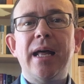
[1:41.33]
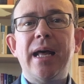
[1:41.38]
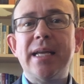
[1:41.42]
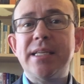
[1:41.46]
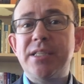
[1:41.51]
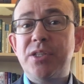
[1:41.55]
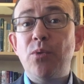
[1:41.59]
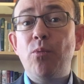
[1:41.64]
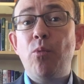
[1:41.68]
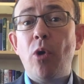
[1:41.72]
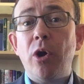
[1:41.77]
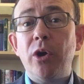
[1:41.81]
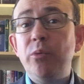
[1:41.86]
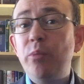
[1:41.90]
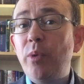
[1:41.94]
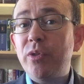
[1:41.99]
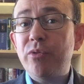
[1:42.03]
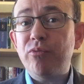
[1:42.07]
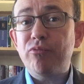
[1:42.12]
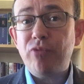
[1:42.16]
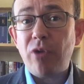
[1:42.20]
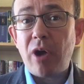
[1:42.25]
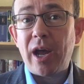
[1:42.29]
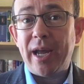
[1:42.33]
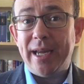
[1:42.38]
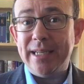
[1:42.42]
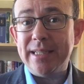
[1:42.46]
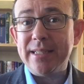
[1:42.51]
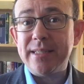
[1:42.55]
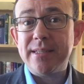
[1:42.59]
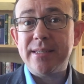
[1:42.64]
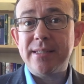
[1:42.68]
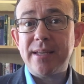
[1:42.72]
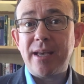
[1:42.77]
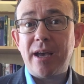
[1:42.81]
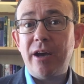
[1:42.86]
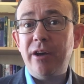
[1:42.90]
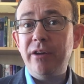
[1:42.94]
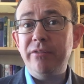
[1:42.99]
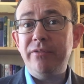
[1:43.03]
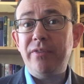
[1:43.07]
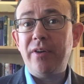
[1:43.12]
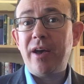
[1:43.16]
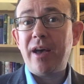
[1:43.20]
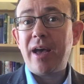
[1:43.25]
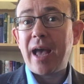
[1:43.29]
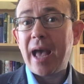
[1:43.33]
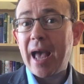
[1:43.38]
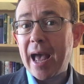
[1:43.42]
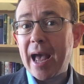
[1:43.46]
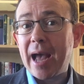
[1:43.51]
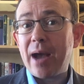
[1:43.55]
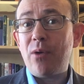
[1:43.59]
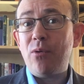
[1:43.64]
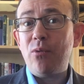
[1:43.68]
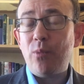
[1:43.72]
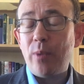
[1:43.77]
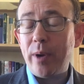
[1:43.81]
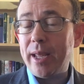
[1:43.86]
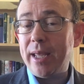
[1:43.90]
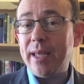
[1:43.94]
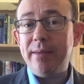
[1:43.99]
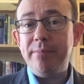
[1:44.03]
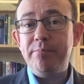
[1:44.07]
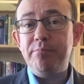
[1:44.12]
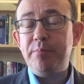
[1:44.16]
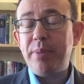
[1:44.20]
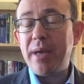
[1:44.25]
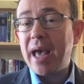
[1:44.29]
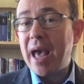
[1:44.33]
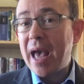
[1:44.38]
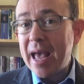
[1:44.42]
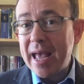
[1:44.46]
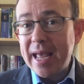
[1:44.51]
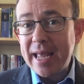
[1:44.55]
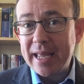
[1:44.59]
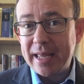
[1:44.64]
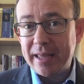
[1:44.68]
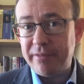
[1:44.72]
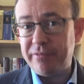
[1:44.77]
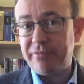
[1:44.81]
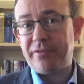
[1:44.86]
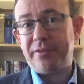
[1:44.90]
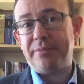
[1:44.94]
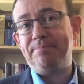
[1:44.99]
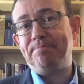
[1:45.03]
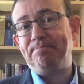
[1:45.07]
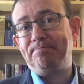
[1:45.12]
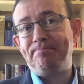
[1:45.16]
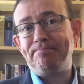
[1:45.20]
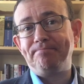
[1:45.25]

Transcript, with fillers: as the one with rights over how we behave.